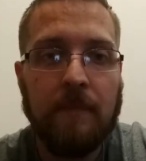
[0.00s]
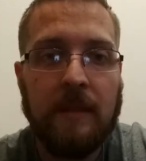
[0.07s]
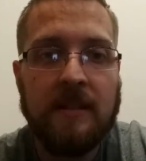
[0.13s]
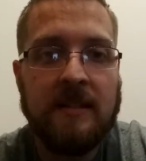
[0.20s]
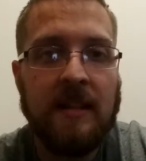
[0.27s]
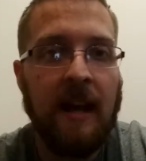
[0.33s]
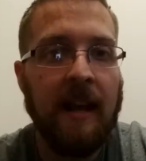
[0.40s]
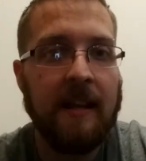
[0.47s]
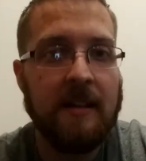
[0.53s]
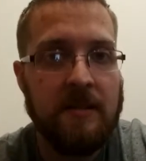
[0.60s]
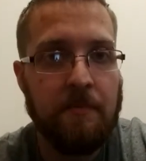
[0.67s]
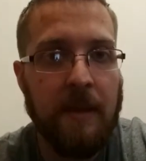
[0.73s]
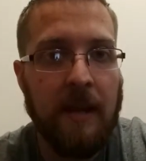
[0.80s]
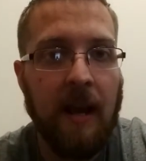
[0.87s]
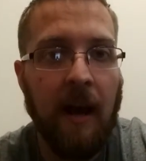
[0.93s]
science
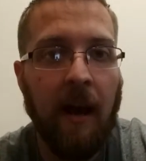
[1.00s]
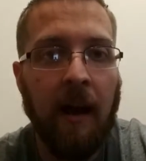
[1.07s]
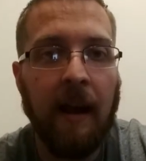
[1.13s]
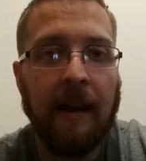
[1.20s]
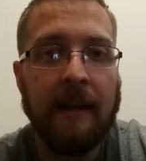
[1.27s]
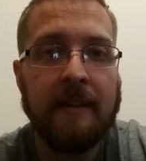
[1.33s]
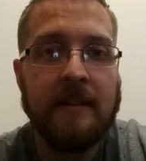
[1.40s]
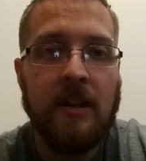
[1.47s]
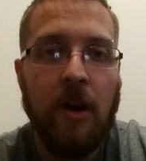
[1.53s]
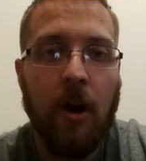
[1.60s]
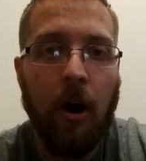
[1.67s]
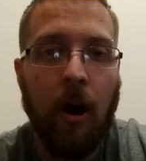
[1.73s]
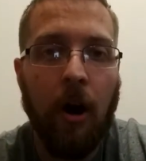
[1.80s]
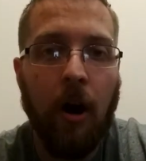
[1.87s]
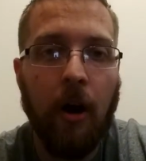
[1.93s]
behind
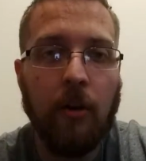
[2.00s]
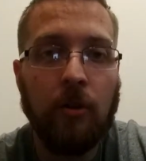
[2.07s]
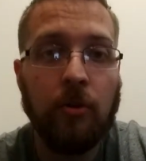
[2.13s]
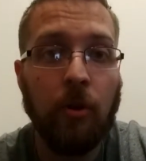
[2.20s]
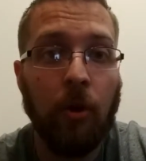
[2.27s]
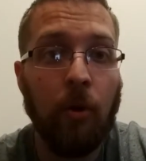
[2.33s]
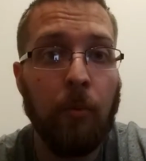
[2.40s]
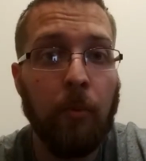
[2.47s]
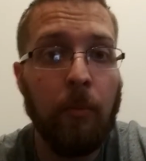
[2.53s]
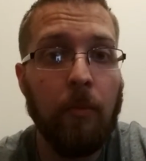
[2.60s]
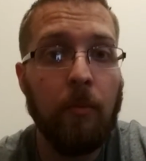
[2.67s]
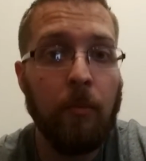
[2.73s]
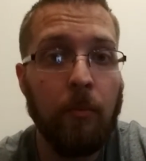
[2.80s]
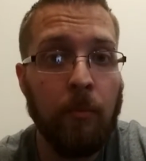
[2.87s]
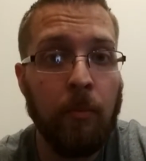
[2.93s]
global
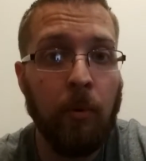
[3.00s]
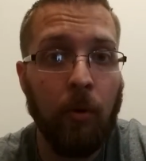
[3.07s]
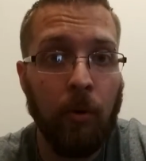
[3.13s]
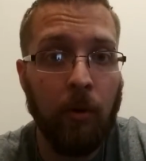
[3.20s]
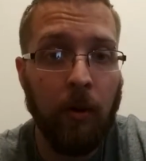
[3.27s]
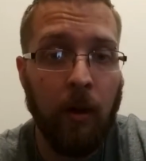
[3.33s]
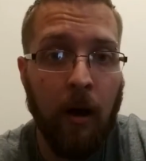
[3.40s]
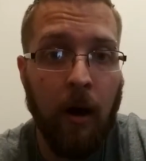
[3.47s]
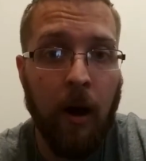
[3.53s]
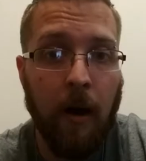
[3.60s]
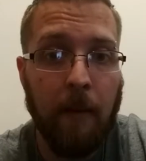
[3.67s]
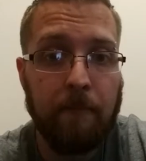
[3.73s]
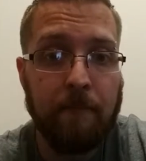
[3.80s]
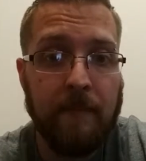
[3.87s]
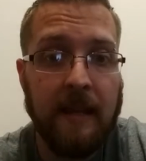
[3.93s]

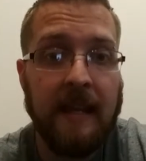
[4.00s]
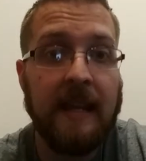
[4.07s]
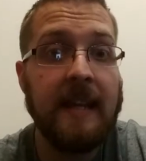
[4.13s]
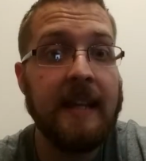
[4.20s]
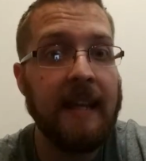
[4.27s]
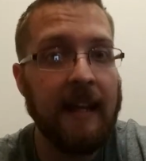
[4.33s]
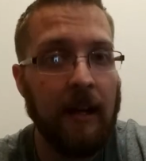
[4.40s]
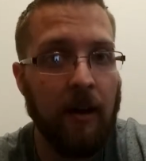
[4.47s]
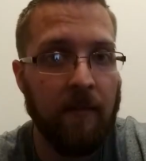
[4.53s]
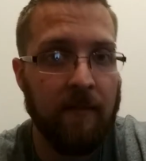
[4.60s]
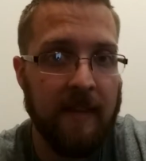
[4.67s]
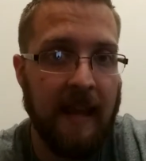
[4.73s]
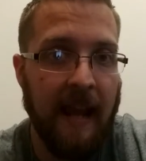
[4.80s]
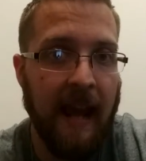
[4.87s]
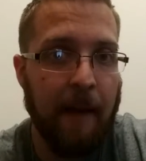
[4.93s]
heating of
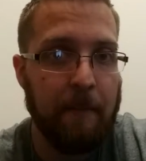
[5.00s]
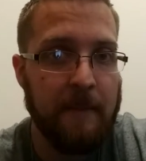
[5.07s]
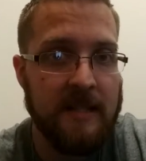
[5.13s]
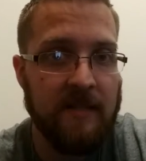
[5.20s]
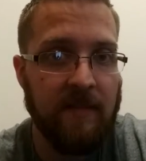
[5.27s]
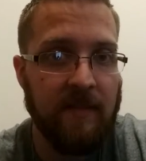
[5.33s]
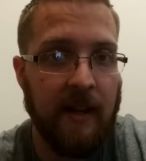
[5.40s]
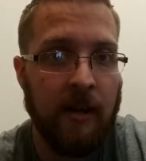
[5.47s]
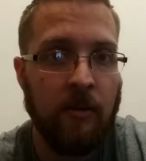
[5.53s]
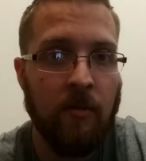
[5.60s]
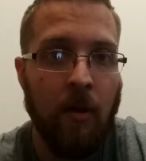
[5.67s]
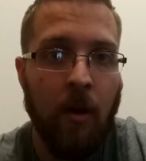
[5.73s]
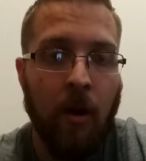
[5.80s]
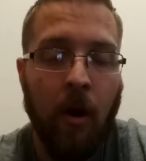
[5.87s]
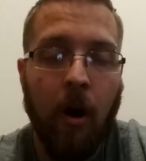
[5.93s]
the atmosphere.
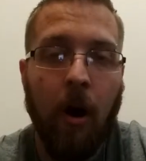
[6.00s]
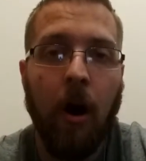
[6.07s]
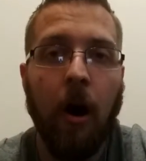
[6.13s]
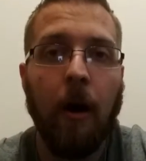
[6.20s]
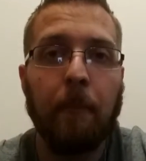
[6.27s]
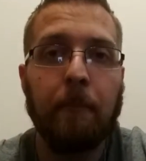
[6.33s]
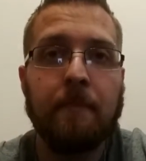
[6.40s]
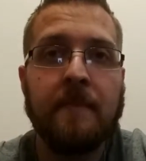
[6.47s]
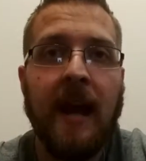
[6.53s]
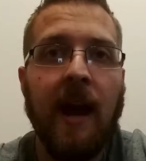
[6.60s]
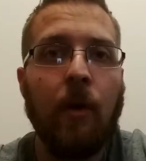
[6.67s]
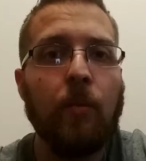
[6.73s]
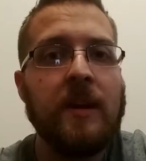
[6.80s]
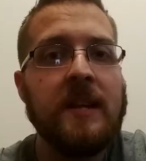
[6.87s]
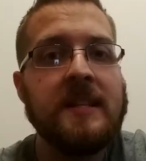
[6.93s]

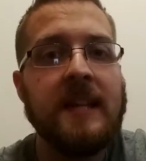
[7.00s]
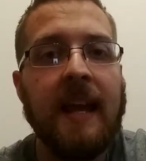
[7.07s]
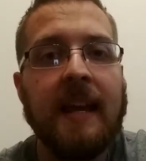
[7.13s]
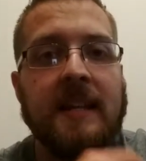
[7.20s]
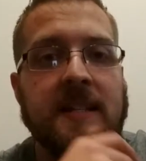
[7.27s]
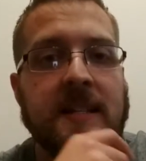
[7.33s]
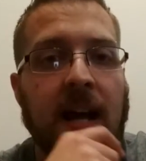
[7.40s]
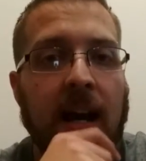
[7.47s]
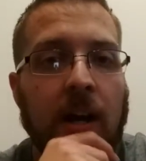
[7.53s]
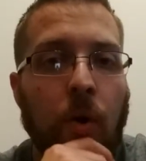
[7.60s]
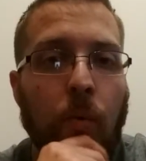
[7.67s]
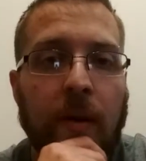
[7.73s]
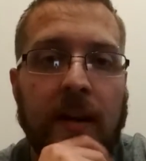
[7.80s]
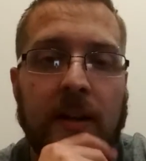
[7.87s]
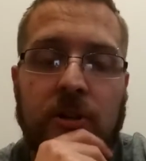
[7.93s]
Now we say it's not
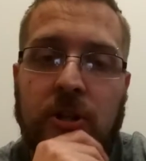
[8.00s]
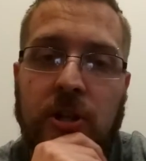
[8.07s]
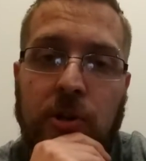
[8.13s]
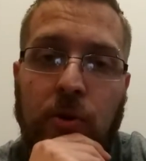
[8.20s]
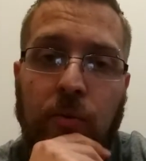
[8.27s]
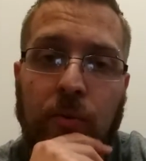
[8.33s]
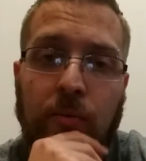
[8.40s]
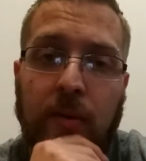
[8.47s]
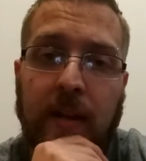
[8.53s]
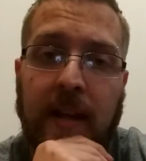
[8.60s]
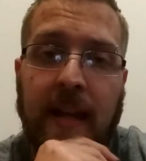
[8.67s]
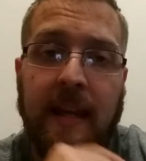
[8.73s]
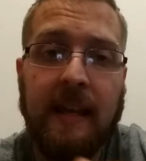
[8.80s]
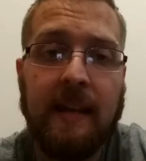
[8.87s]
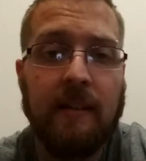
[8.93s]
going to
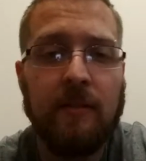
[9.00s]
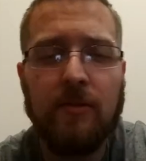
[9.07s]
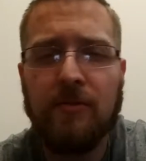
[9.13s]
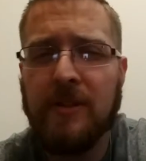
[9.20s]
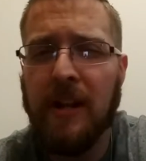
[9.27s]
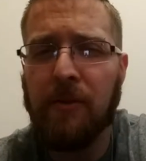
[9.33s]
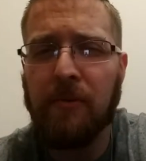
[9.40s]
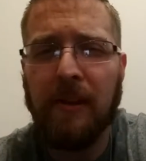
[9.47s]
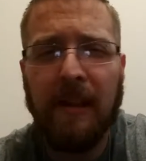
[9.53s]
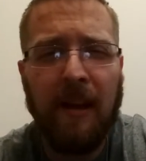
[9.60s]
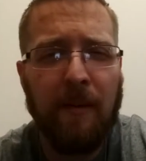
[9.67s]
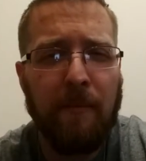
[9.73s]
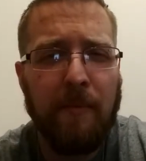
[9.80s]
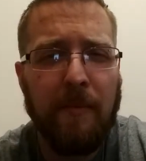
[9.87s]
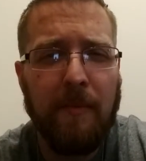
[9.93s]
heat generally
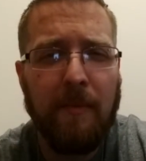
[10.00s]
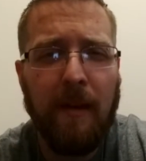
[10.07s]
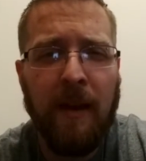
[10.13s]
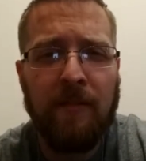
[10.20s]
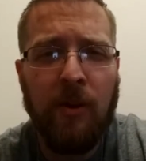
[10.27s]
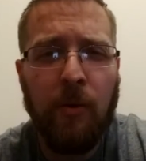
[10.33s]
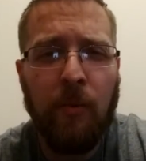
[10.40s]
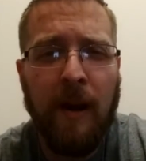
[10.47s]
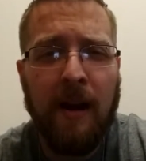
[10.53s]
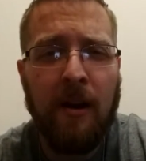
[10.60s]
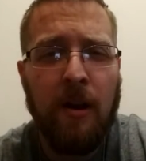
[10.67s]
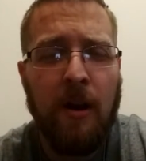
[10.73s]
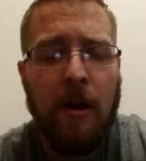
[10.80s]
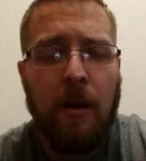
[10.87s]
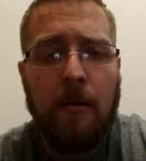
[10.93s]
up everywhere
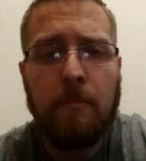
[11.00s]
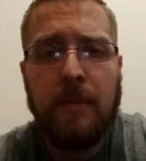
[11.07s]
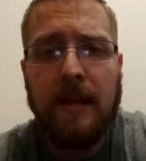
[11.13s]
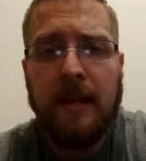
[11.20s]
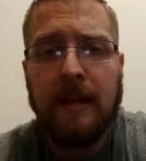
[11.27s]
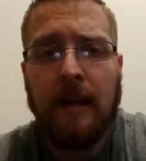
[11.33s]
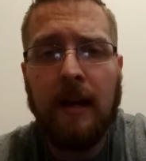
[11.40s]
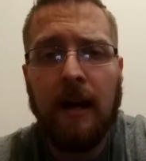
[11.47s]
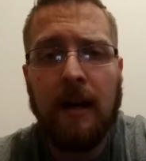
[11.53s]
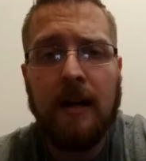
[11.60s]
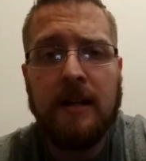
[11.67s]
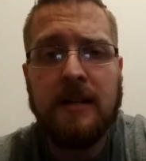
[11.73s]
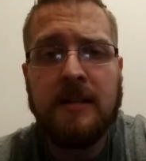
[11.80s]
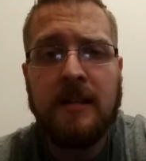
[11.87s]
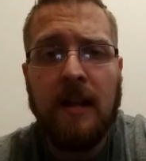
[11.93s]

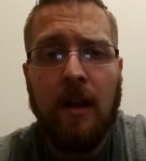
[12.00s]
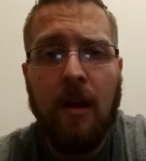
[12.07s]
because